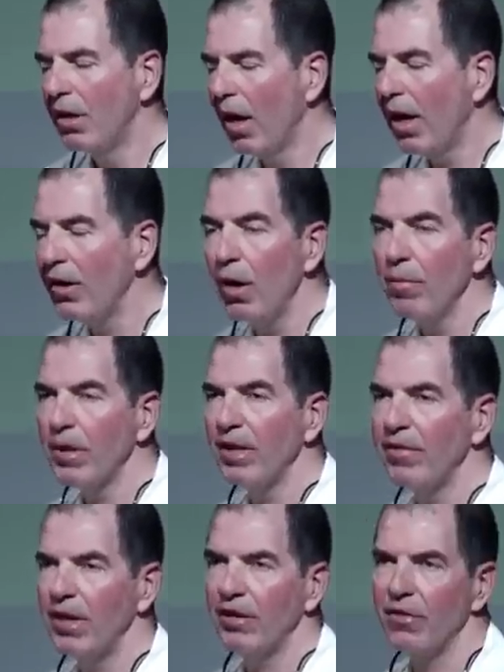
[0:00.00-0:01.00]
No, I don't
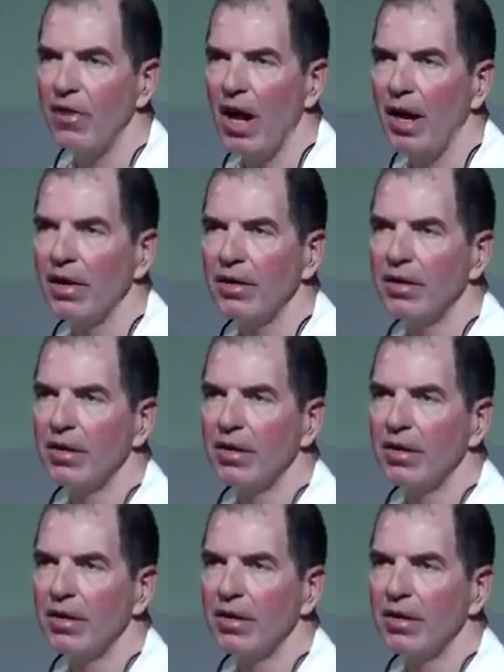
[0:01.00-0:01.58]
believe that it's that.